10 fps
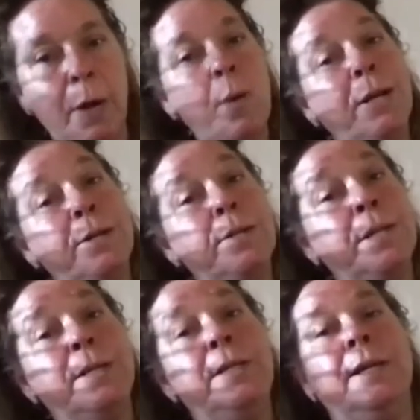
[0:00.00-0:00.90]
I went to
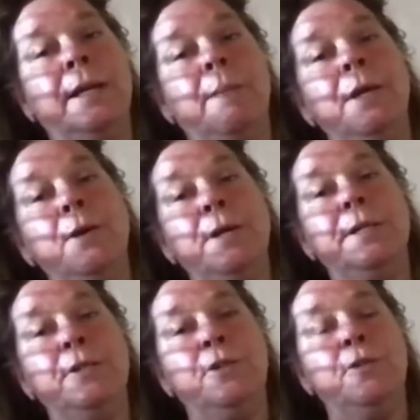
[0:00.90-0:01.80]
India to get my yoga
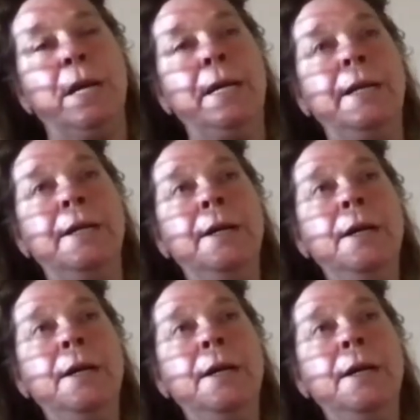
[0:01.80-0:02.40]
teacher training